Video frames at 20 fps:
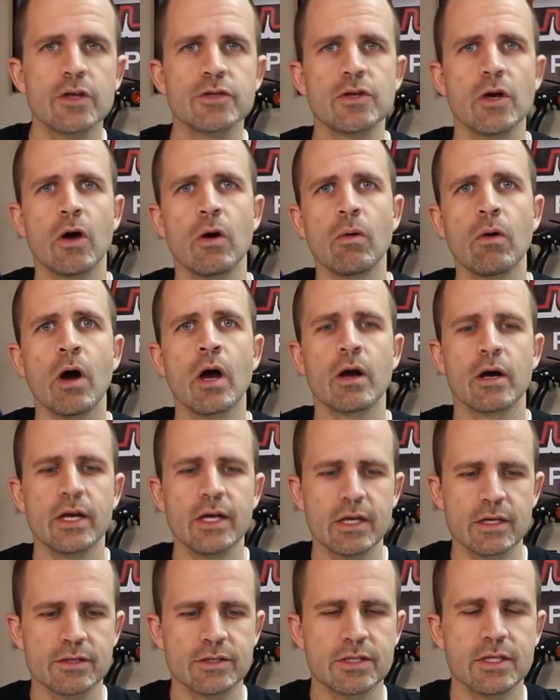So on an
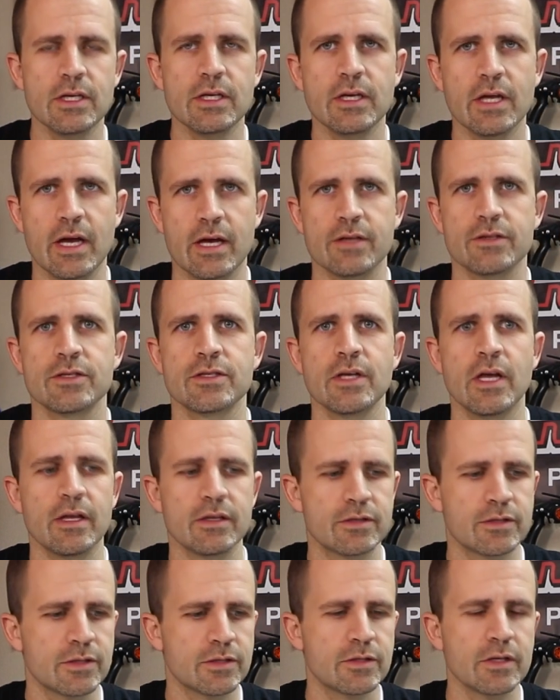ESC, yes,
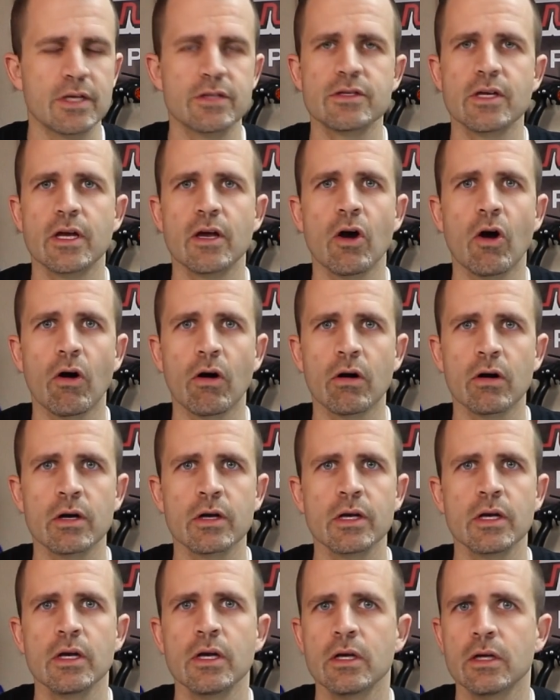it's, it's a
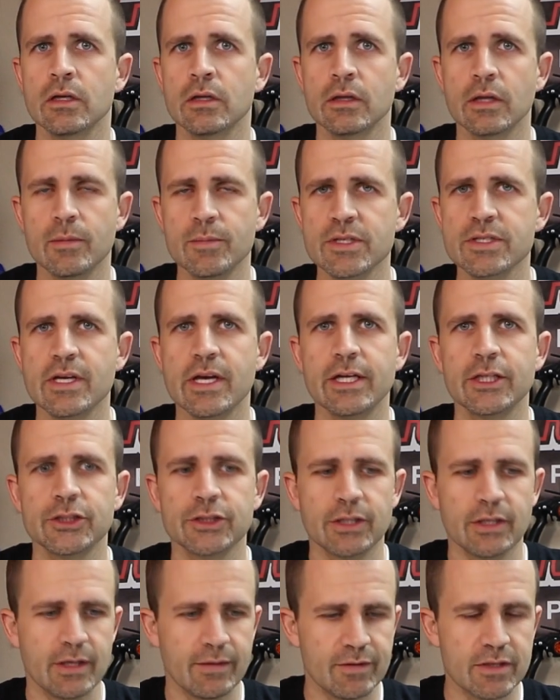hard
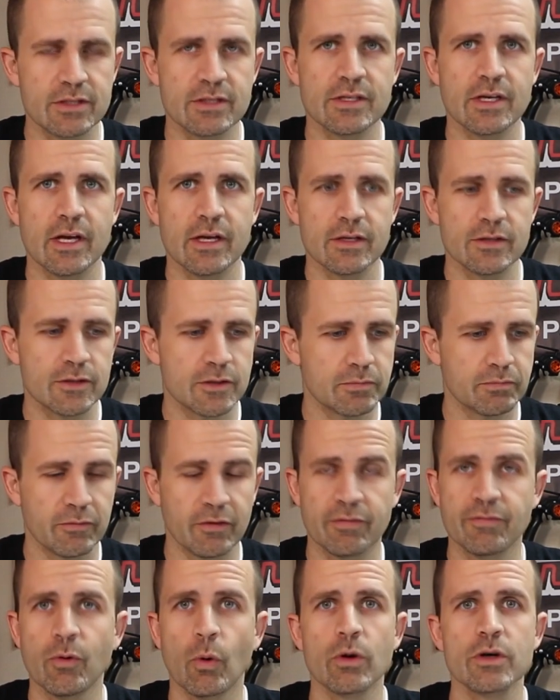limitation. If it says
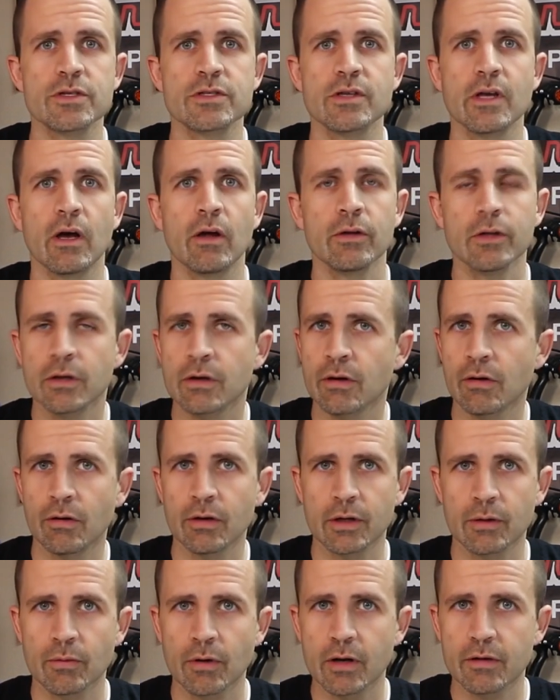four cell, you can
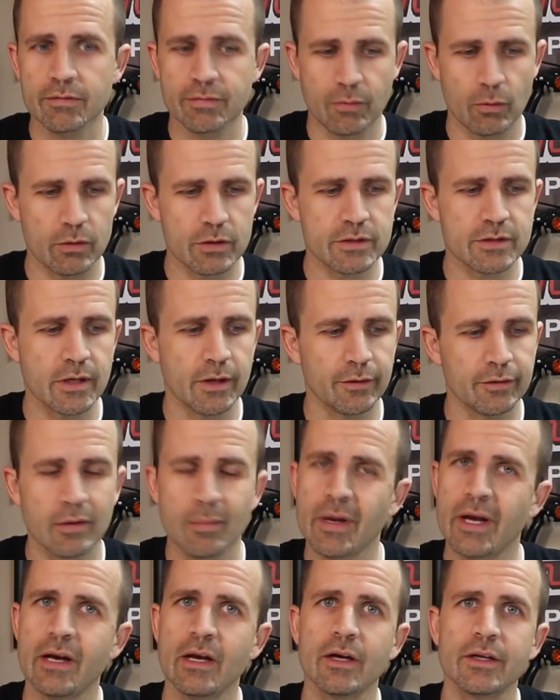only run four cell.
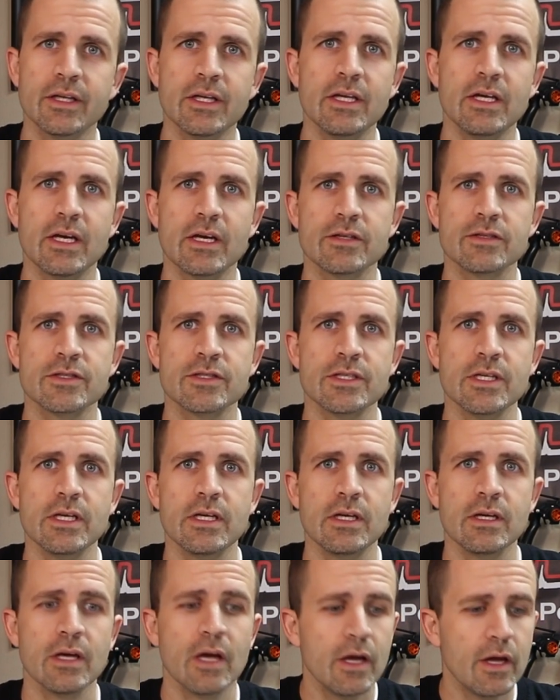Depending on the
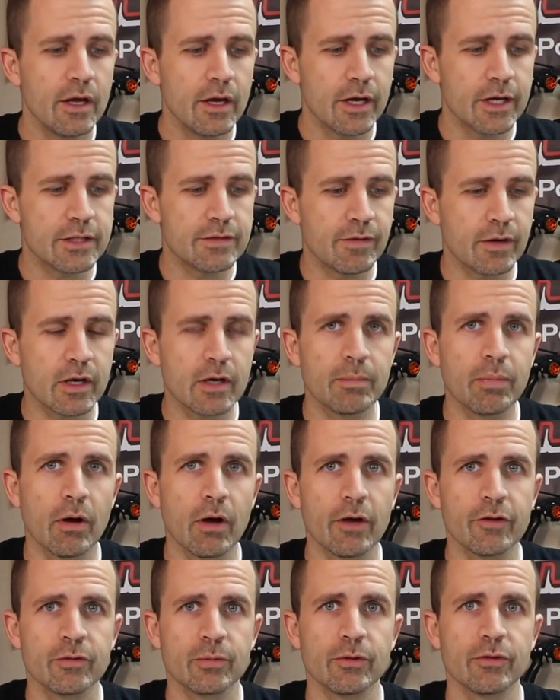ESC, it's very
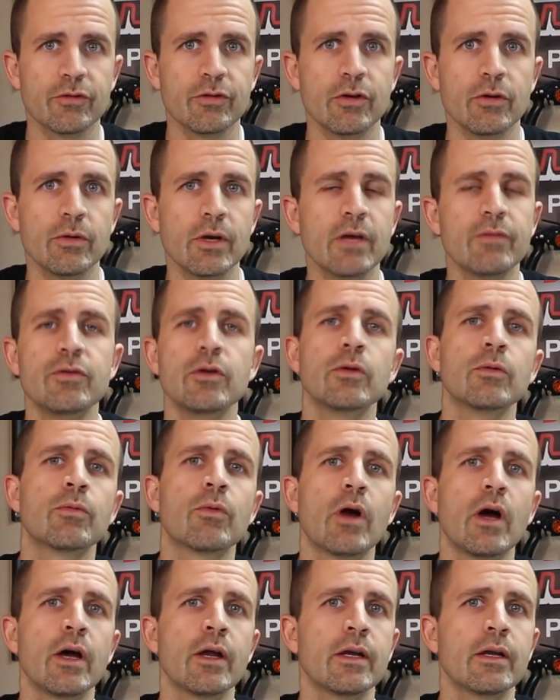possible to, if you
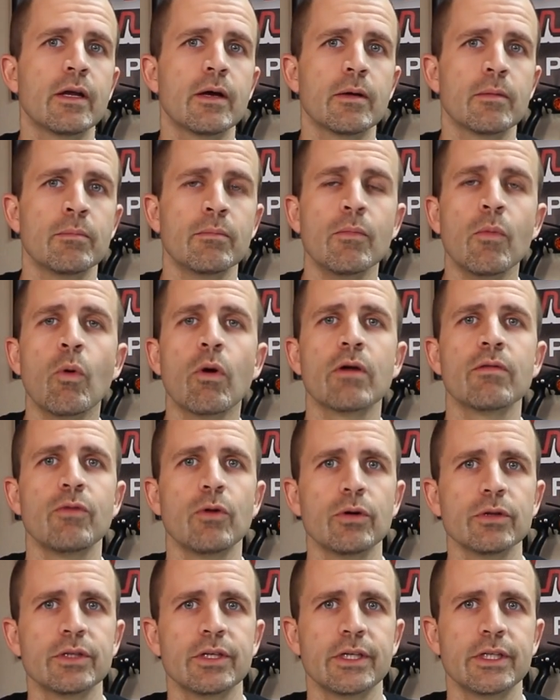run more
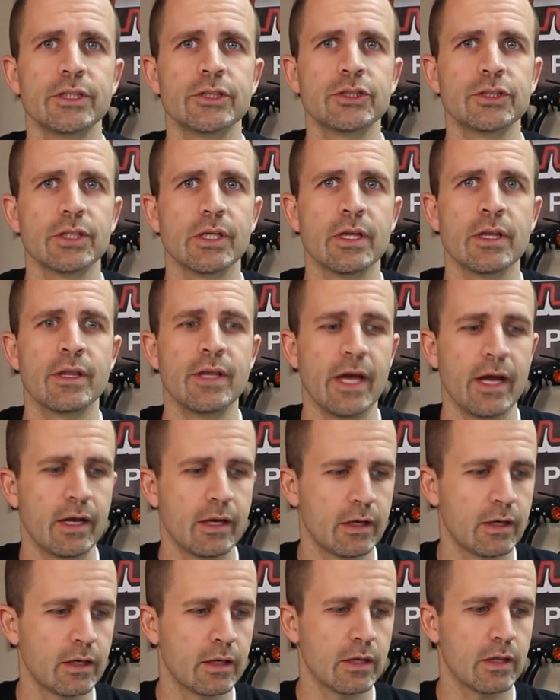voltage
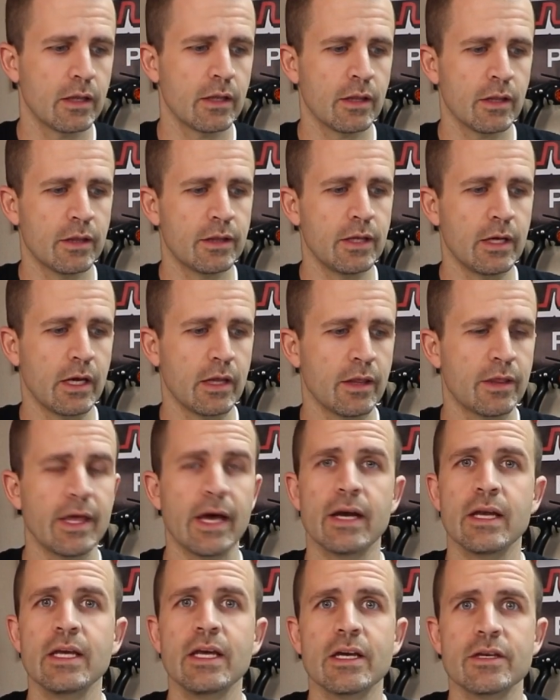than that,
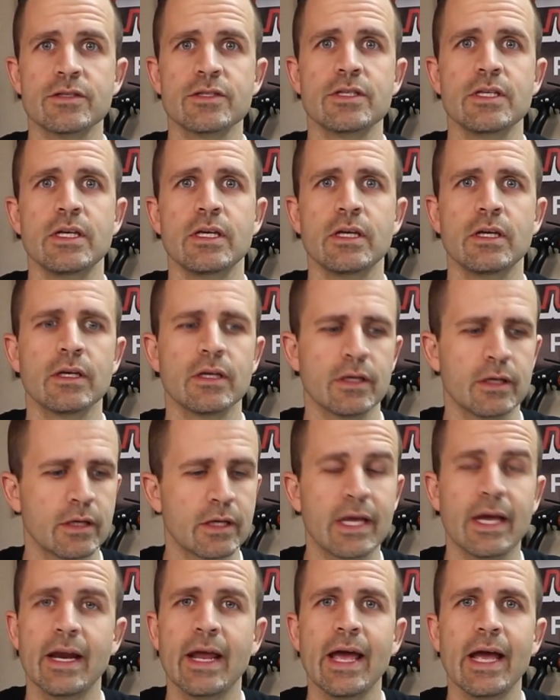that
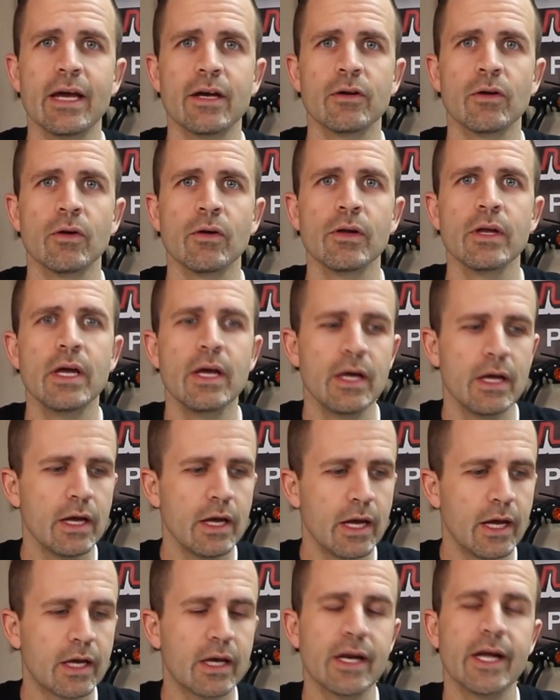ESC can handle,
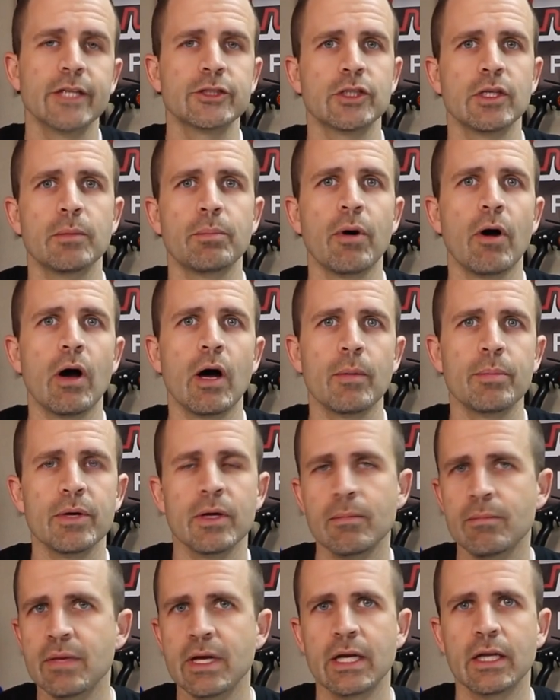it can actually
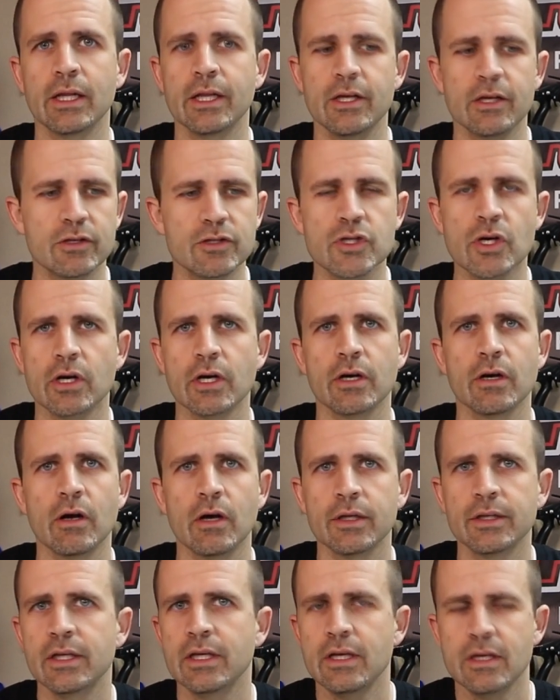pop immediately. You can turn it
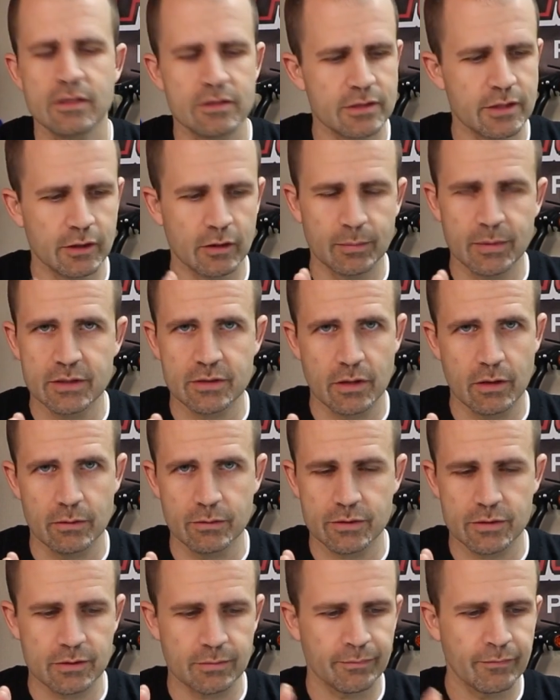on, the ESC will be
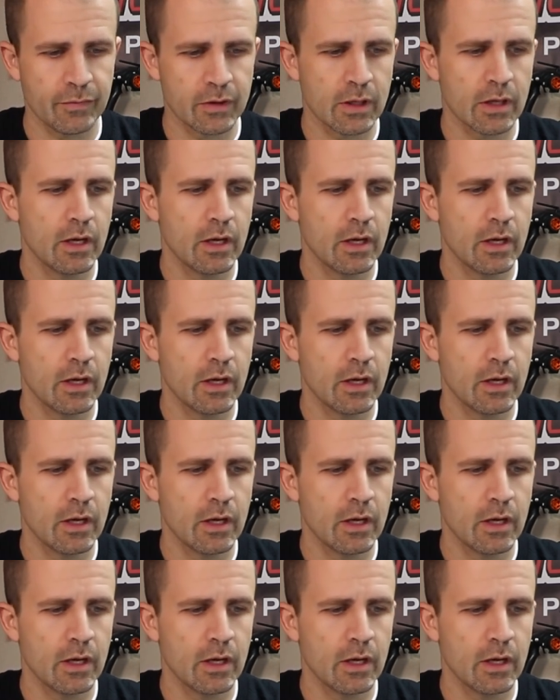toast.